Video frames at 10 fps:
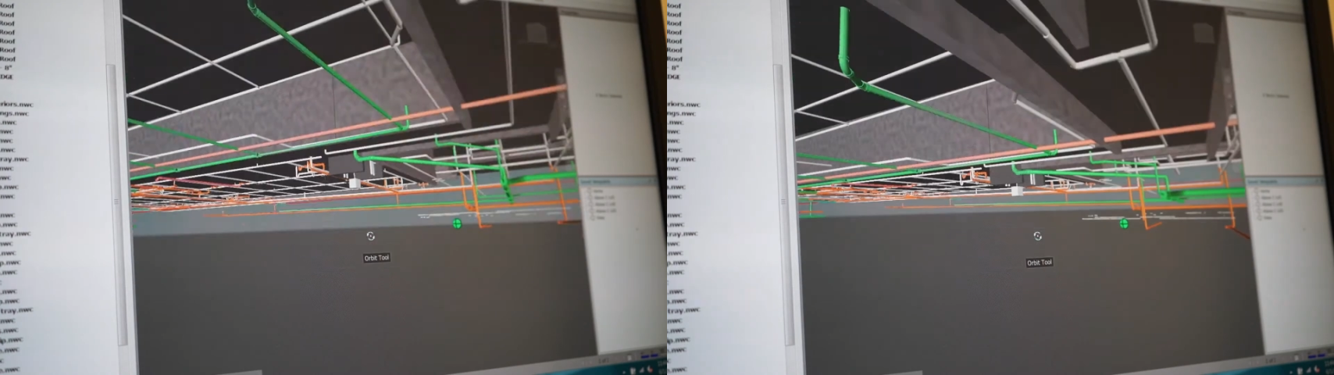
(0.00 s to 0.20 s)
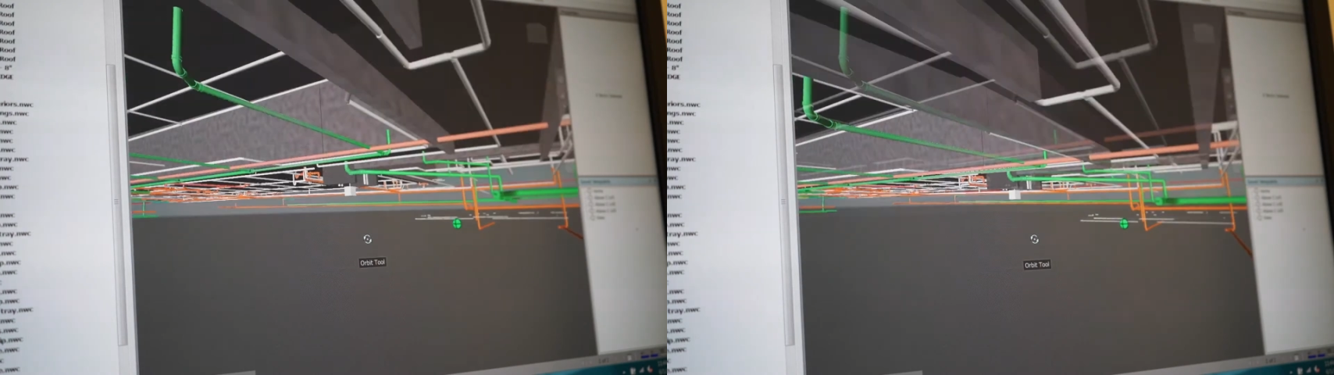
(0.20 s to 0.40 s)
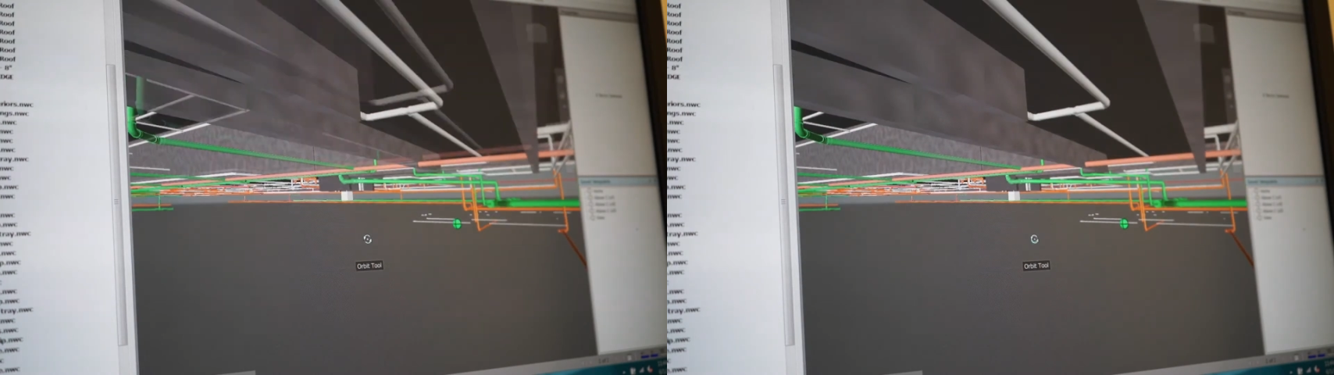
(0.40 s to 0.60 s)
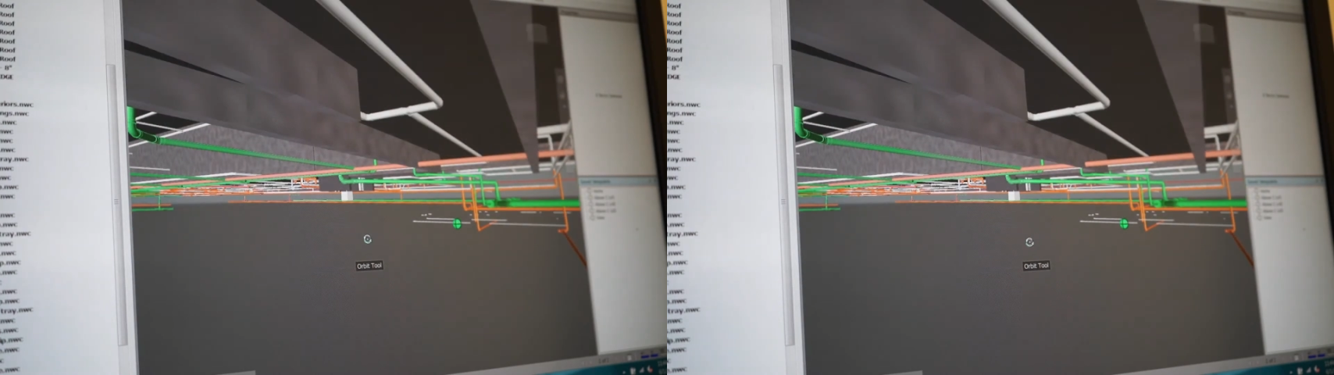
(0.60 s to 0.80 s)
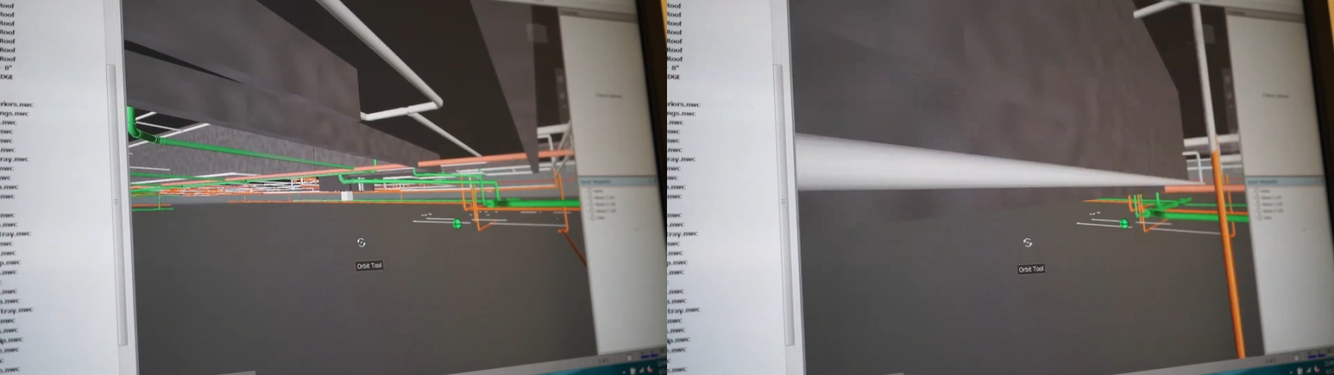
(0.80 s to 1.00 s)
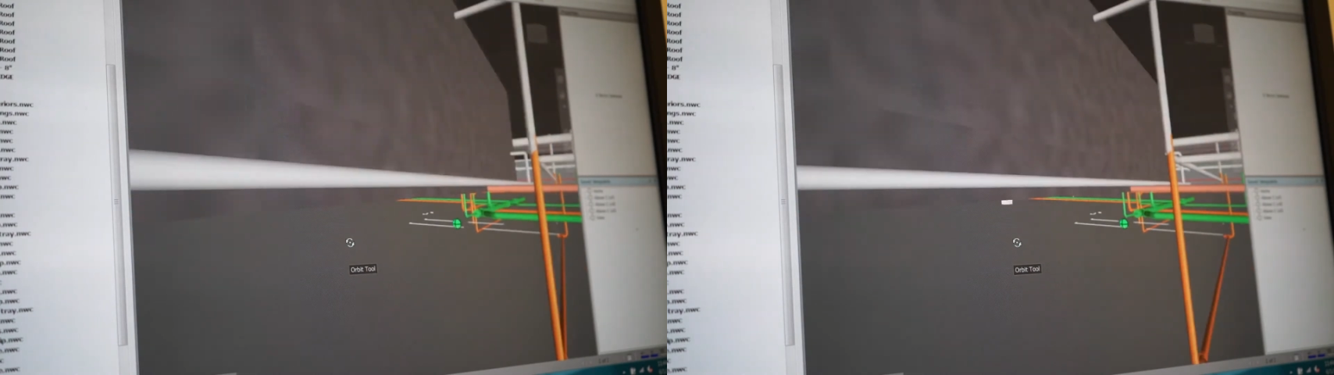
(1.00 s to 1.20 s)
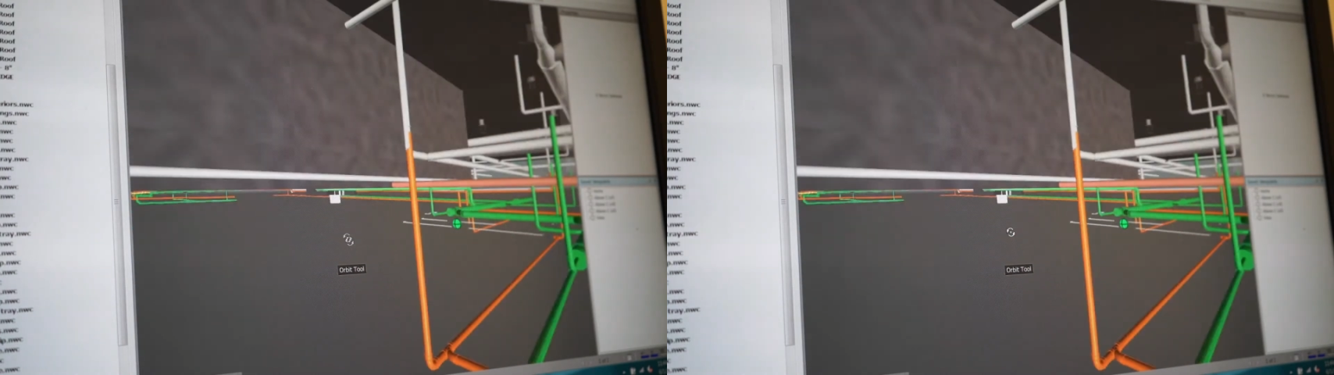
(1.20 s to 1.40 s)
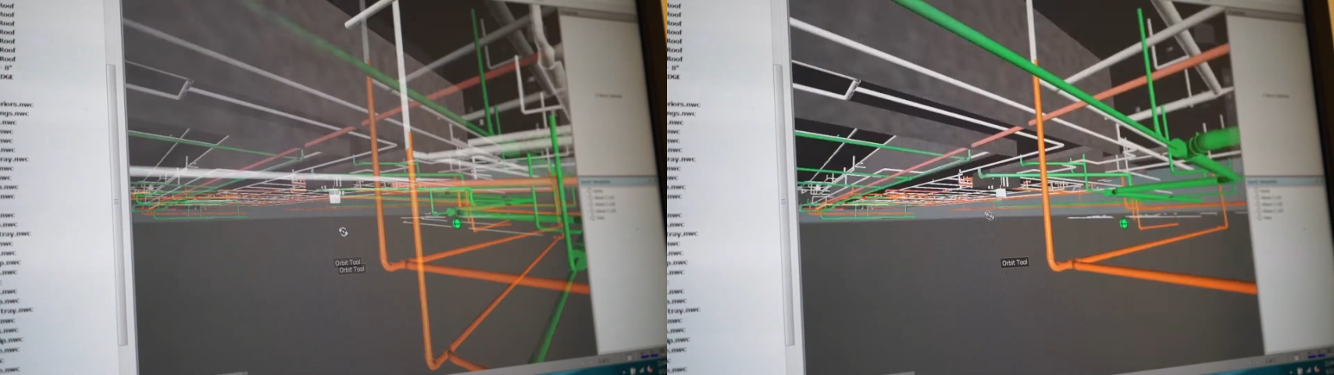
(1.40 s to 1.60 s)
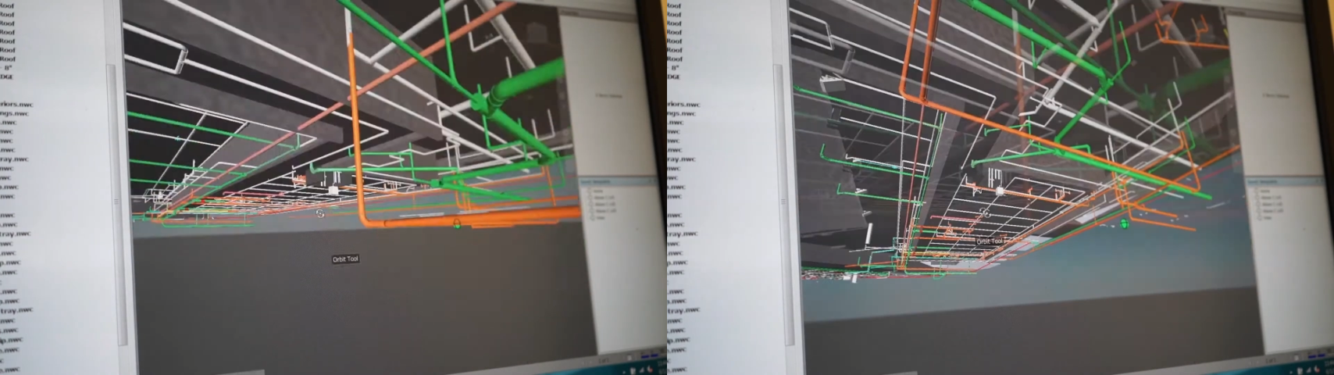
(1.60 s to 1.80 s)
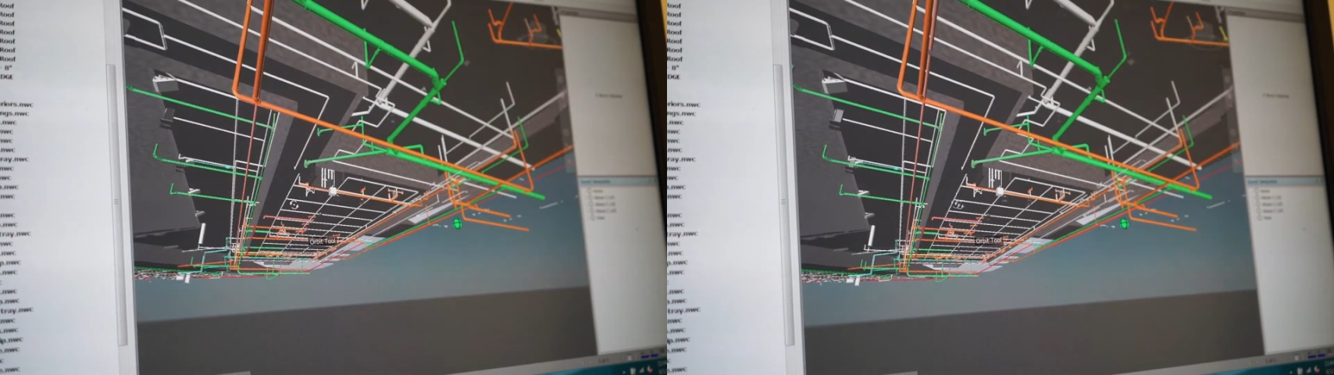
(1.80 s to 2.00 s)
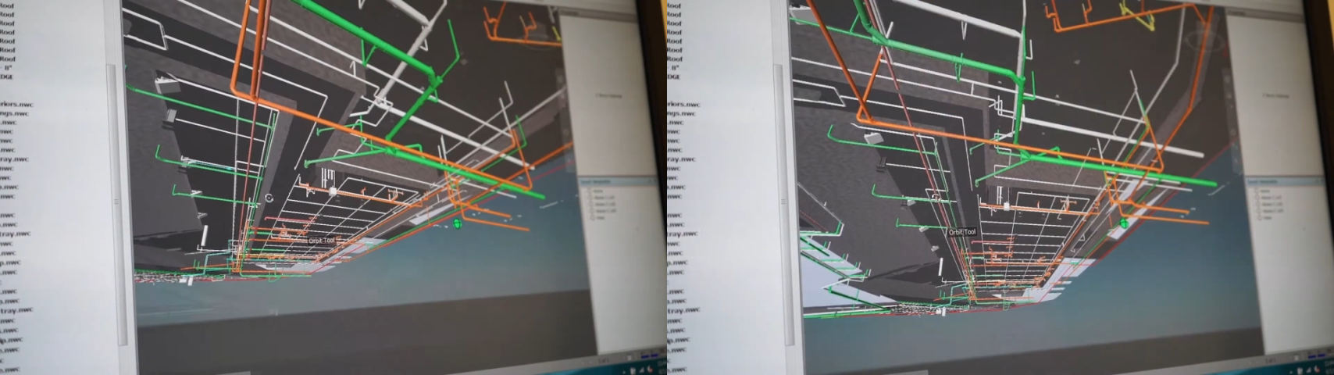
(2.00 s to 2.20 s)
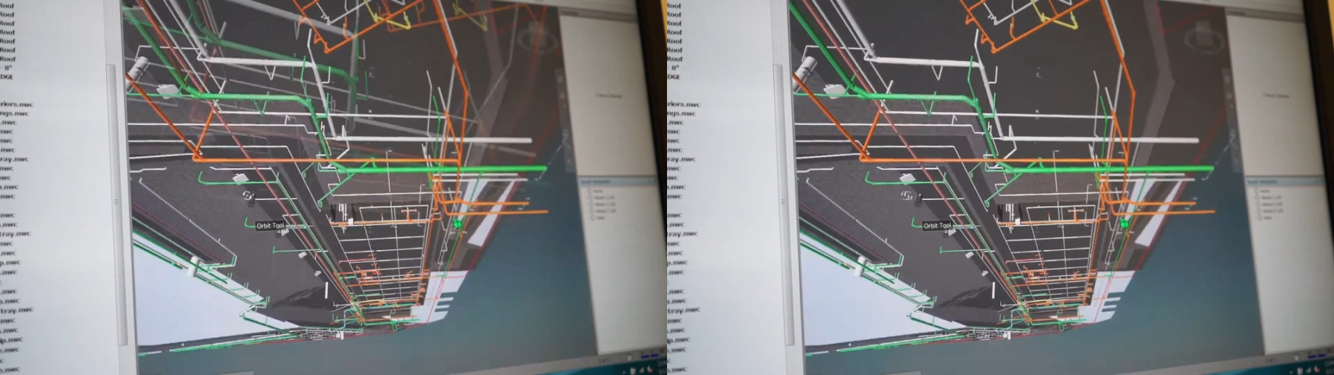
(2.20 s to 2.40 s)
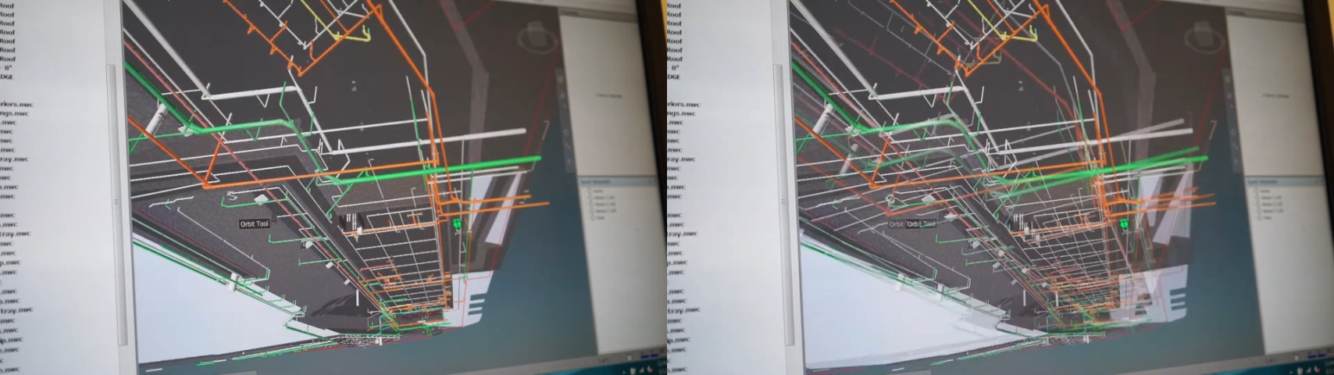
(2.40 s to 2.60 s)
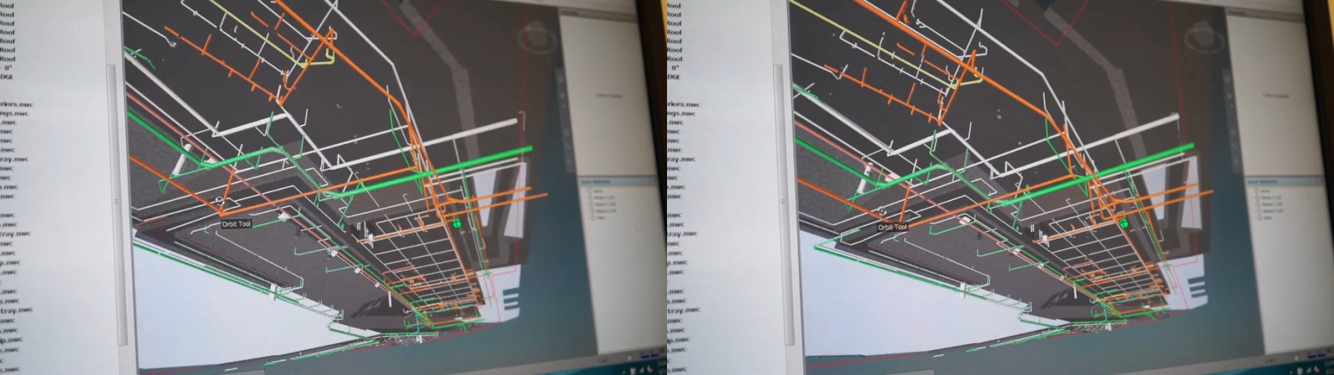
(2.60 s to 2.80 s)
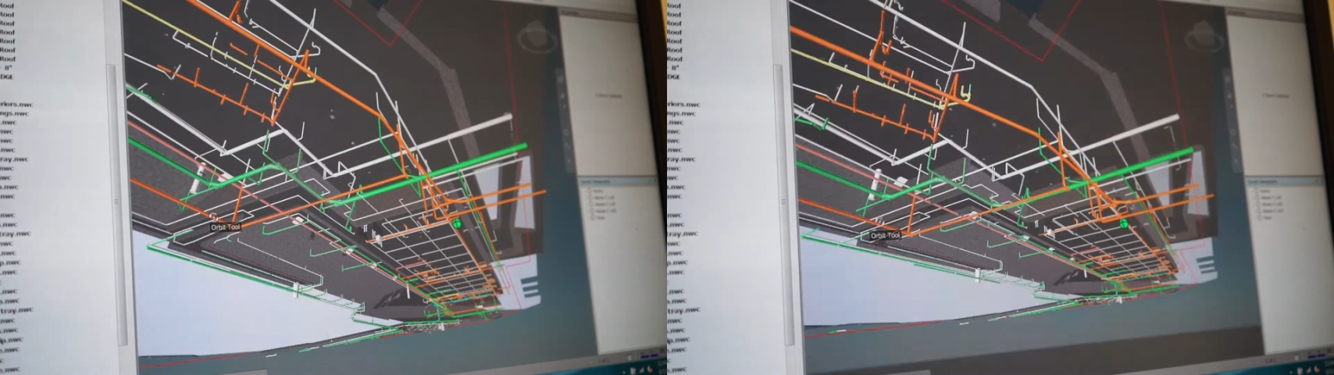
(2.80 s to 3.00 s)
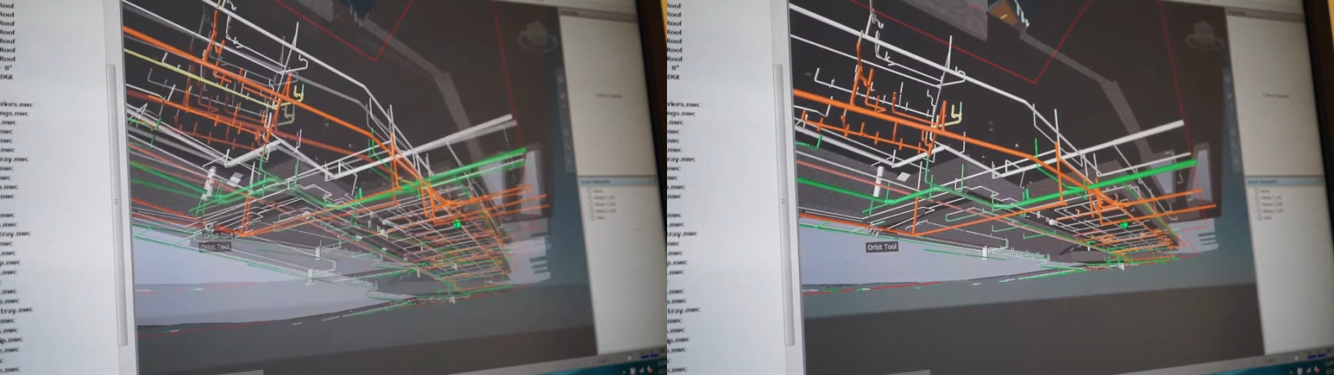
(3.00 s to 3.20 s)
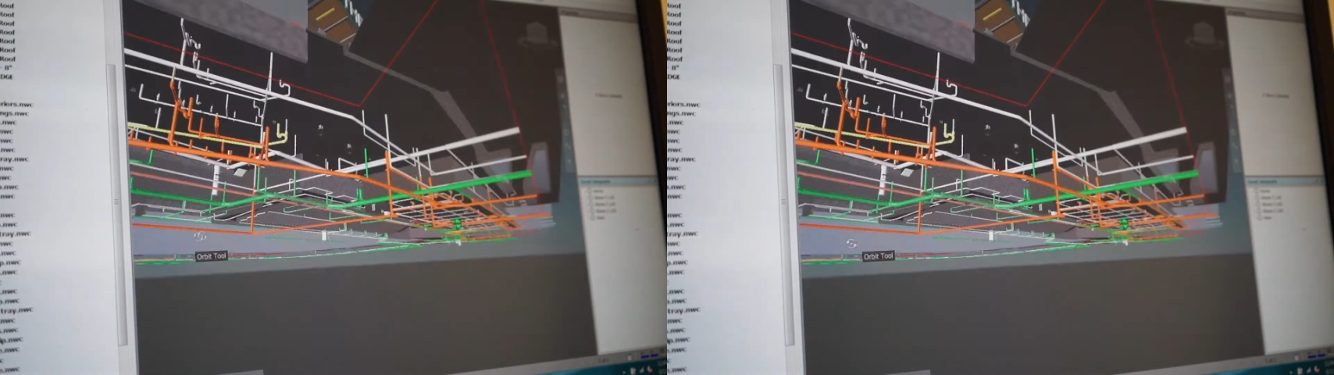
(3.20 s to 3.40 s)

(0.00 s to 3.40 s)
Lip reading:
[unreadable: no face in view]